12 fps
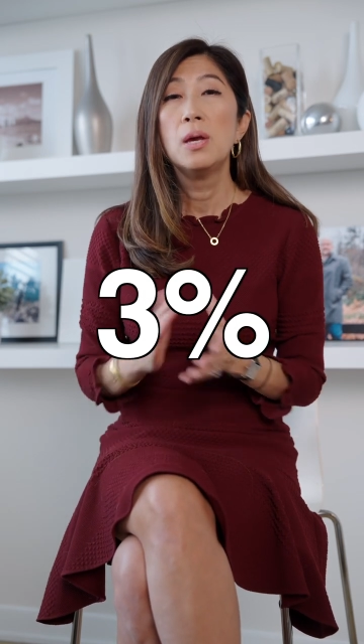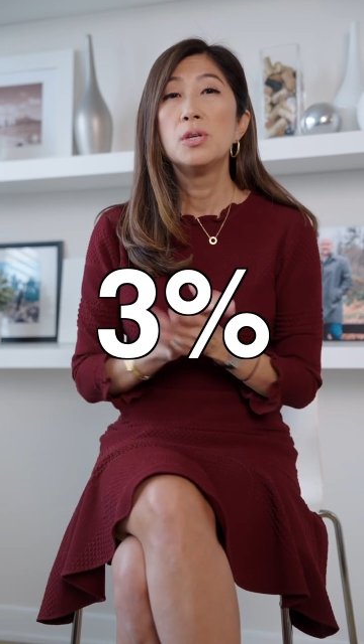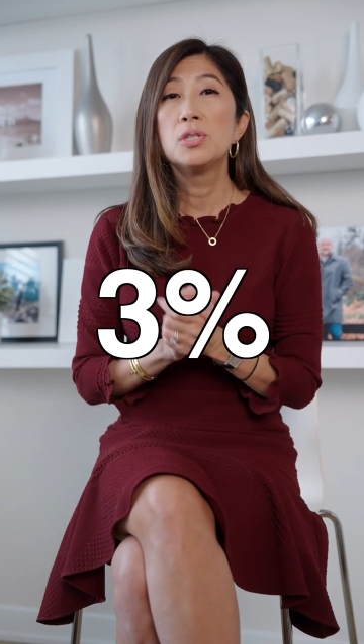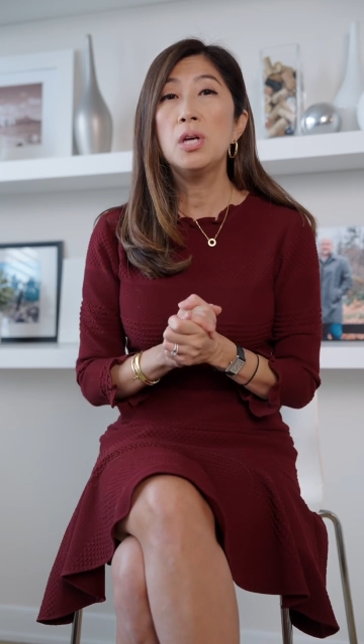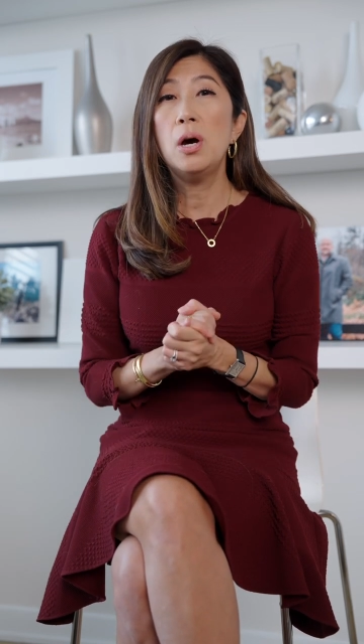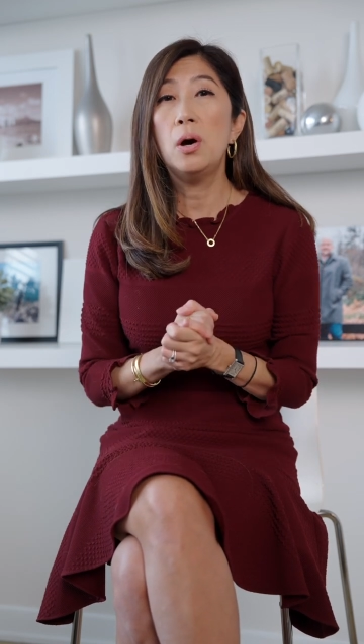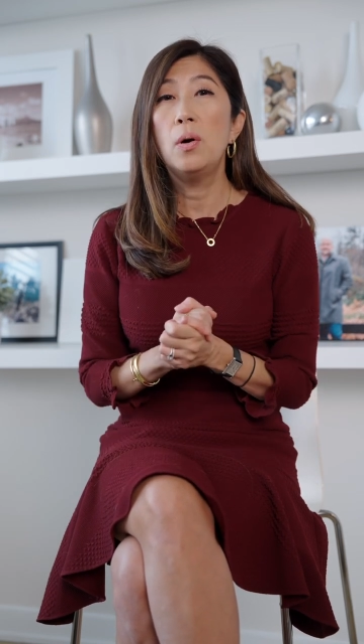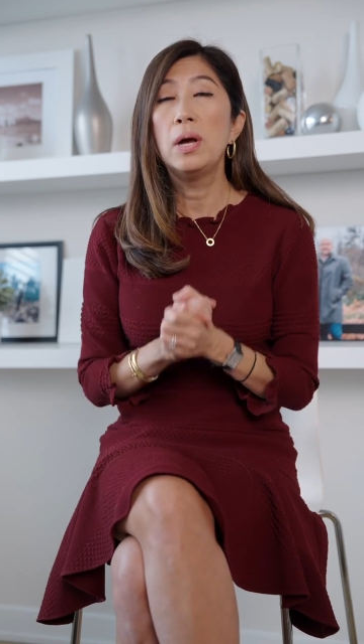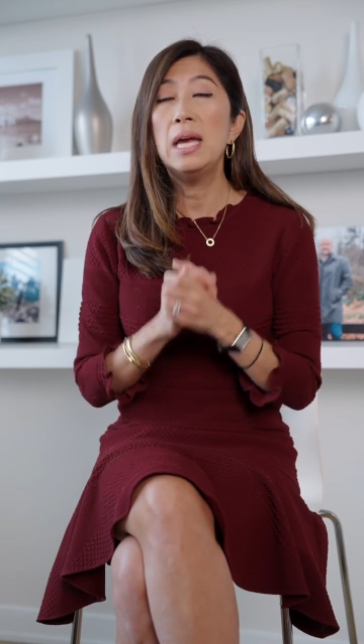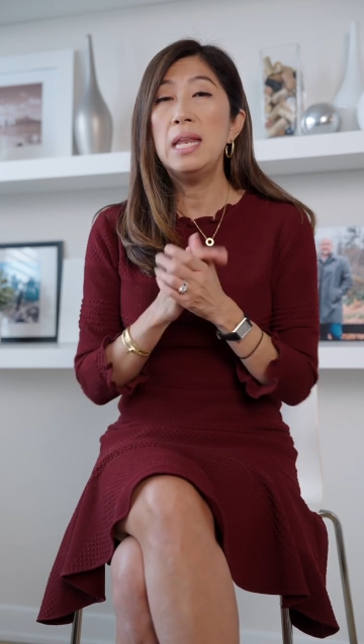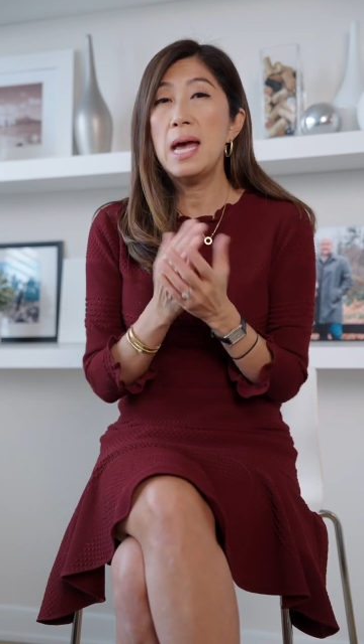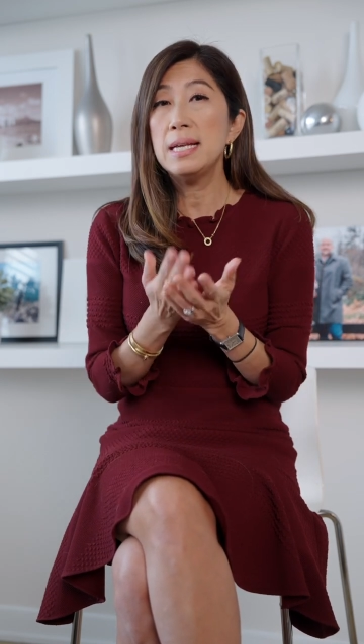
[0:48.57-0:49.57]
So
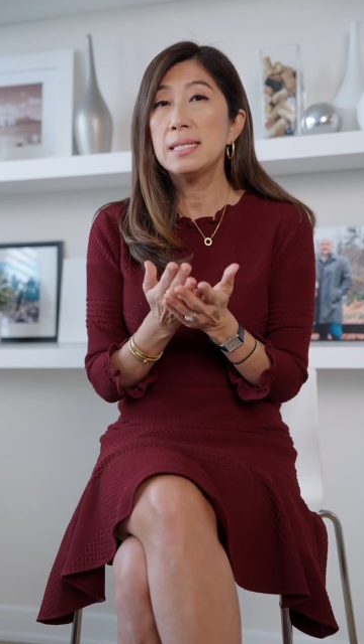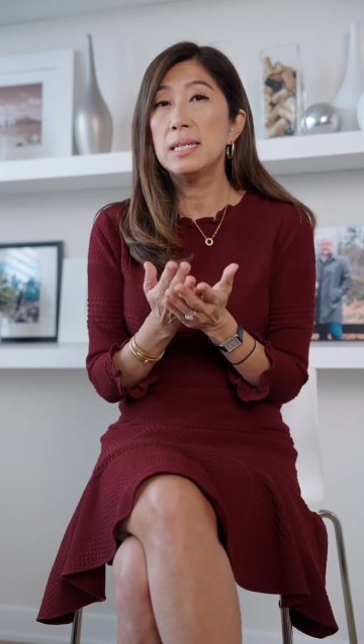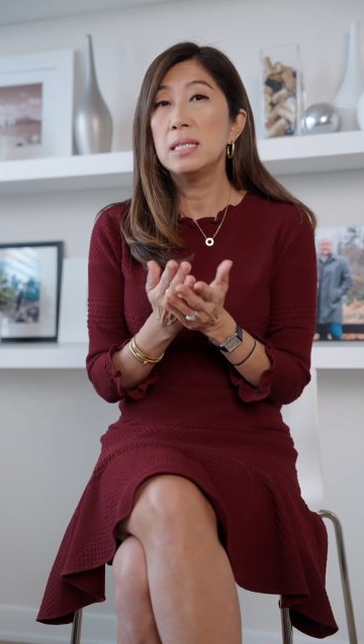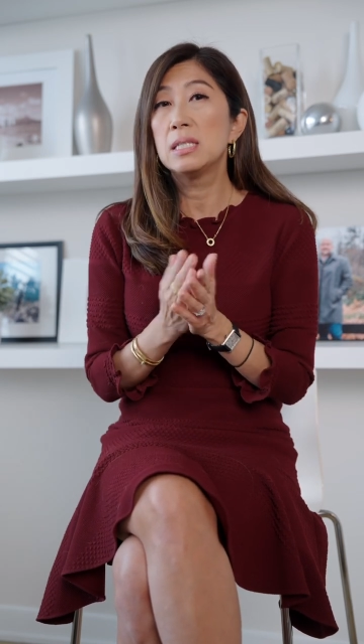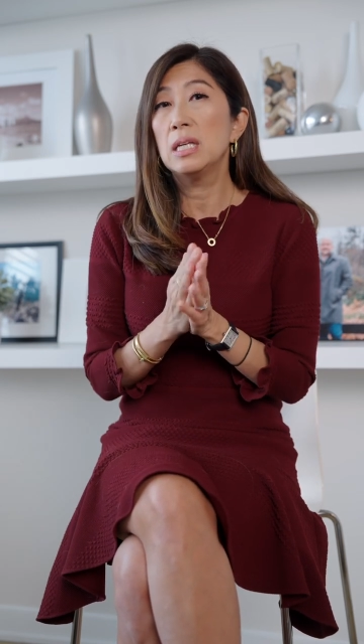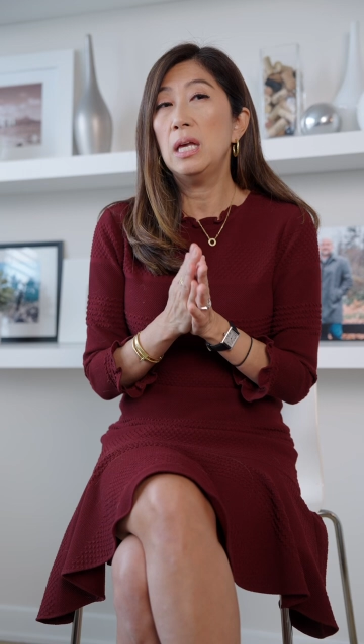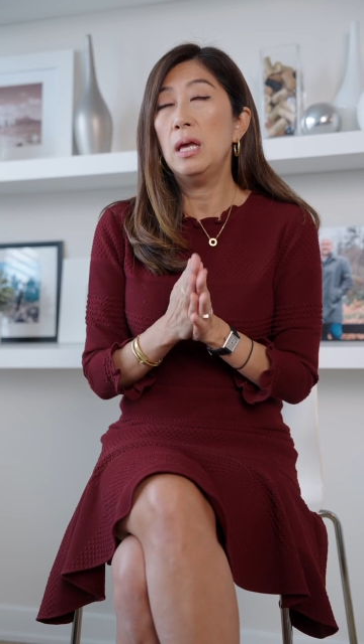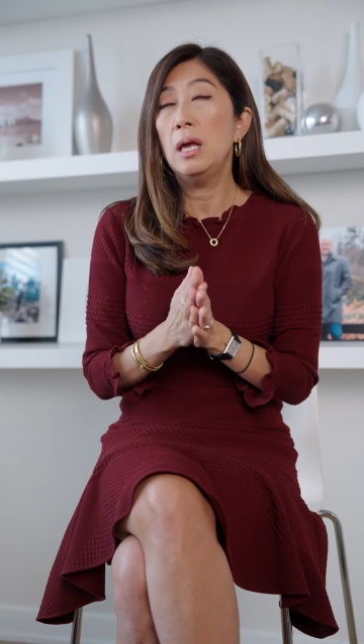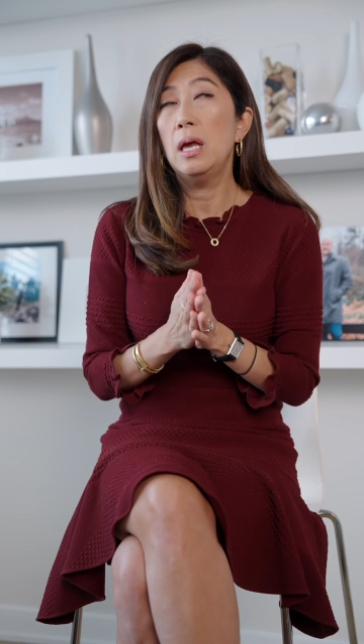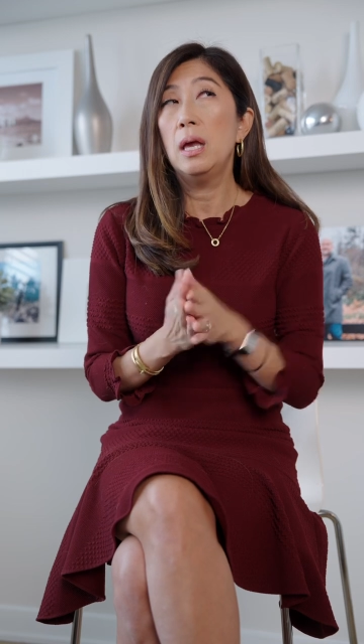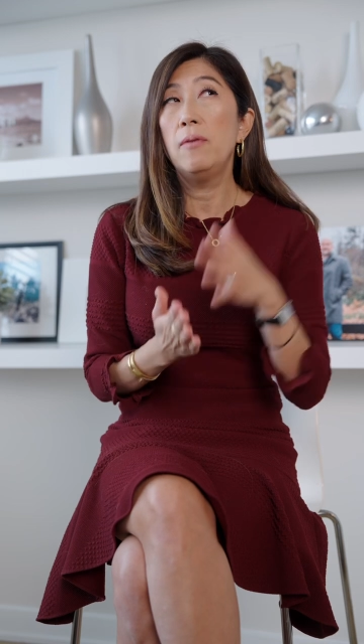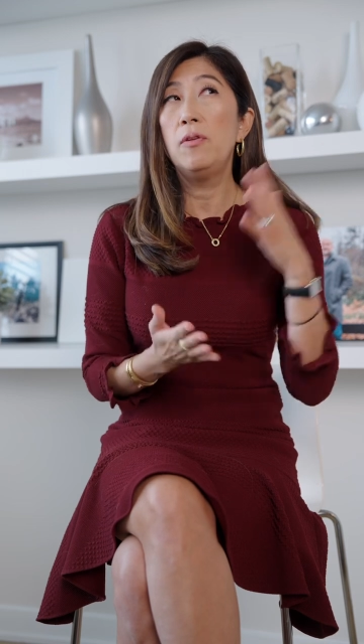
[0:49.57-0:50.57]
in essence,
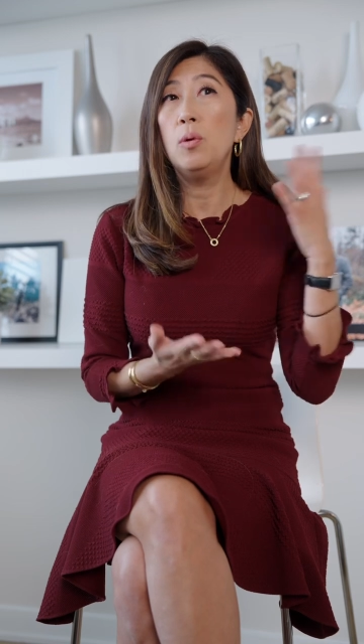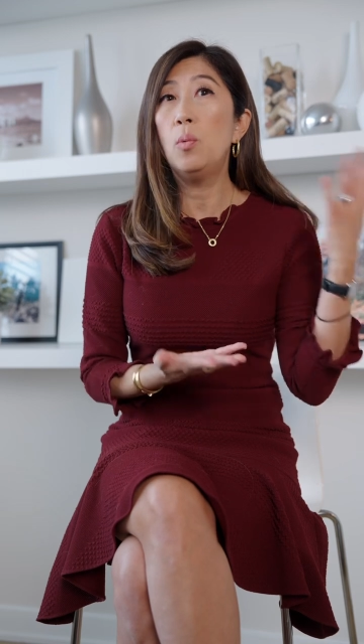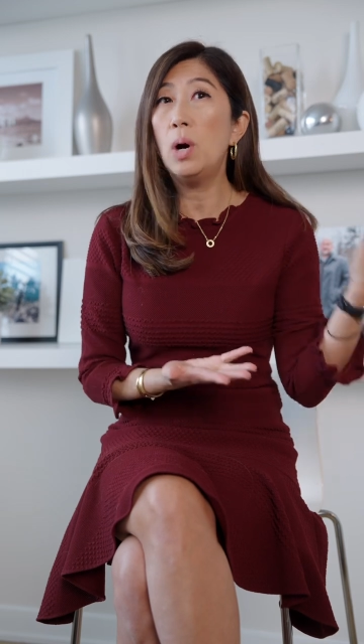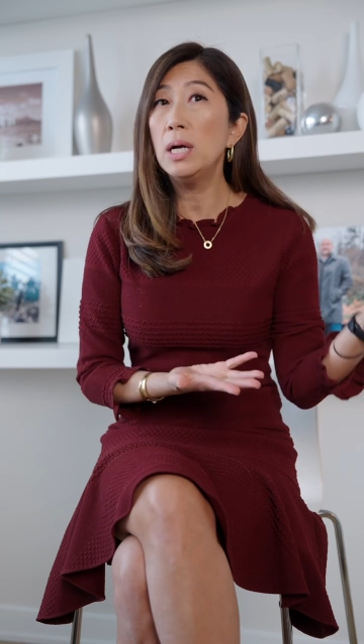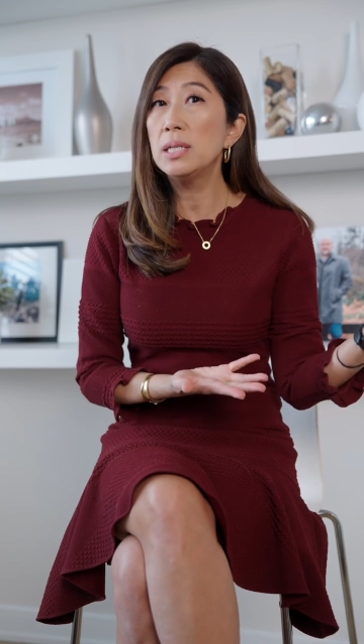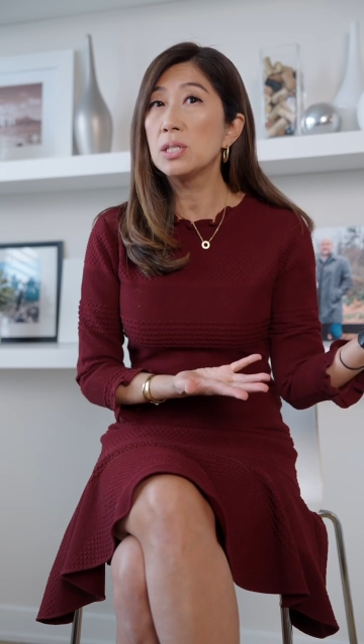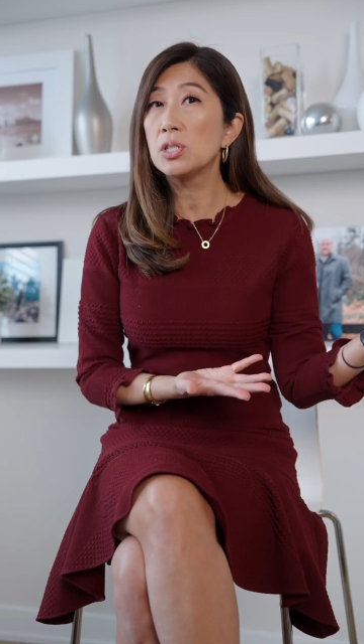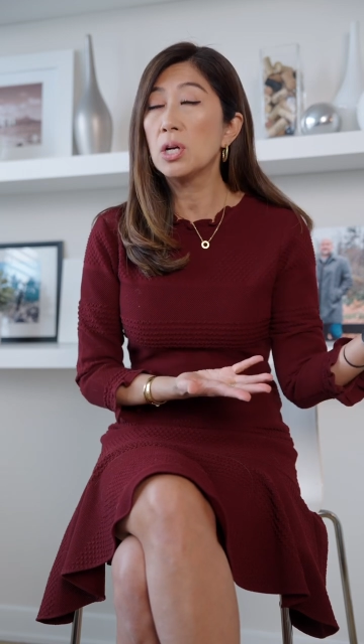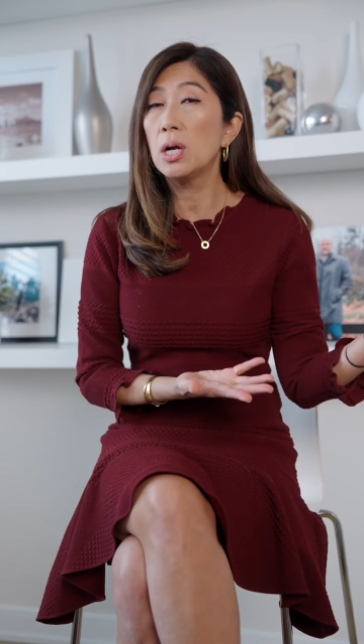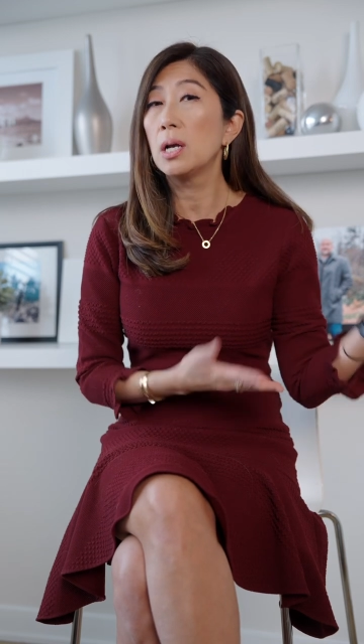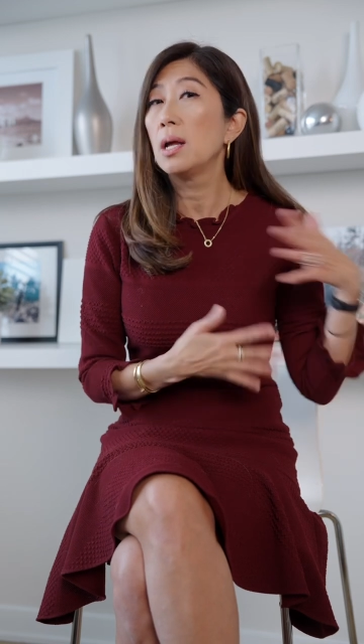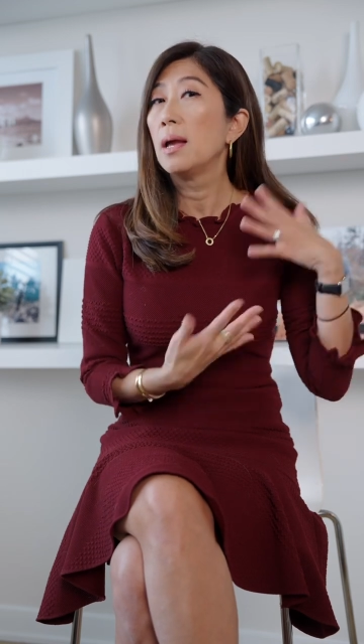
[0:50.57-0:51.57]
if you want to
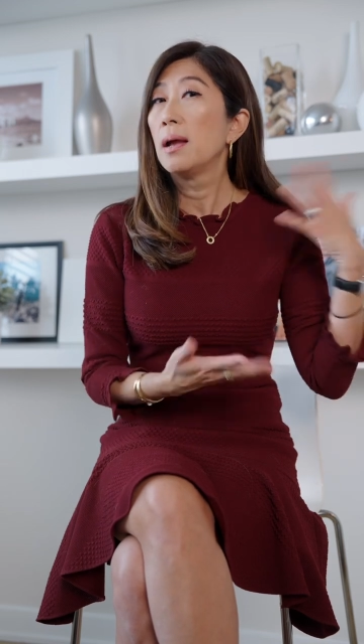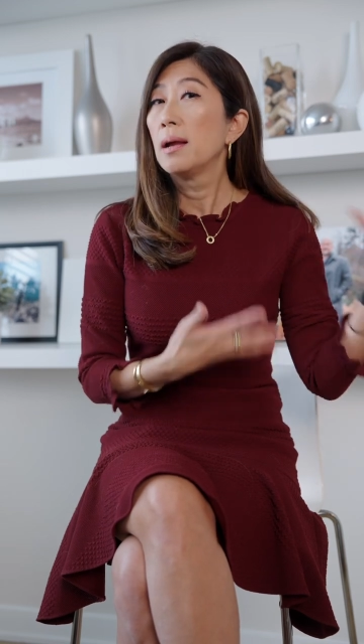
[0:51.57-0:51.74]
start